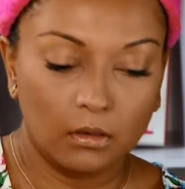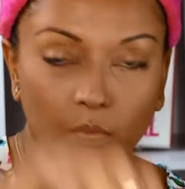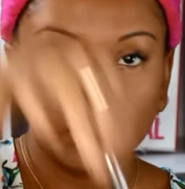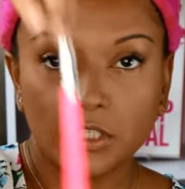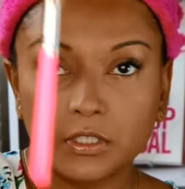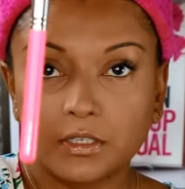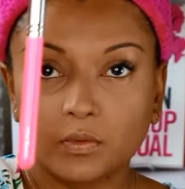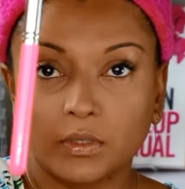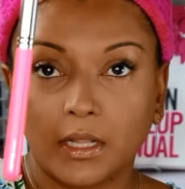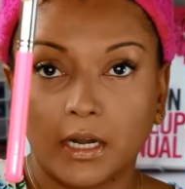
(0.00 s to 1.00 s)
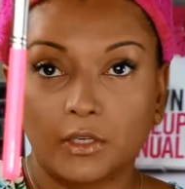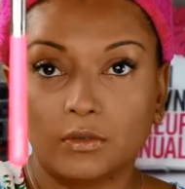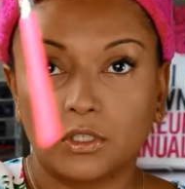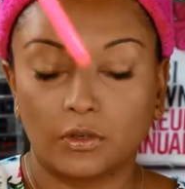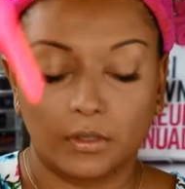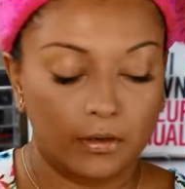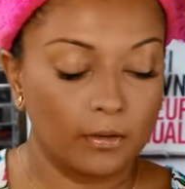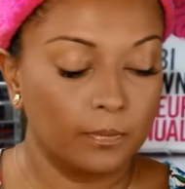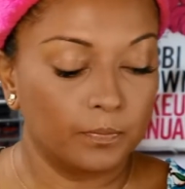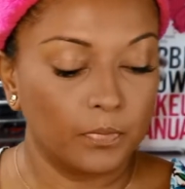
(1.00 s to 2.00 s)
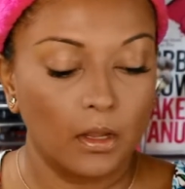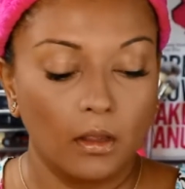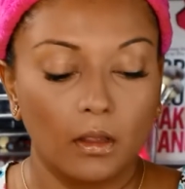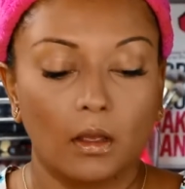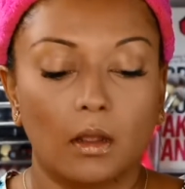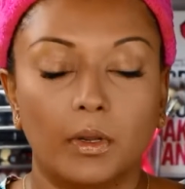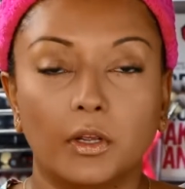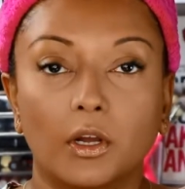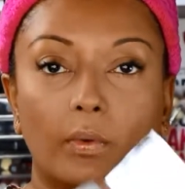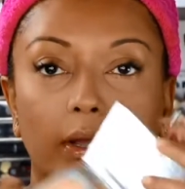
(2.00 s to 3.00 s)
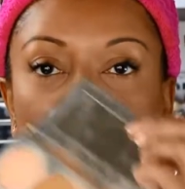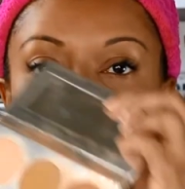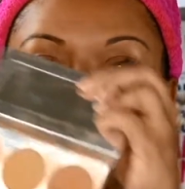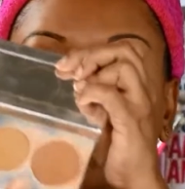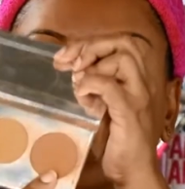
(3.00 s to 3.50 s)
which is this one that I used earlier. I'm gonna go in with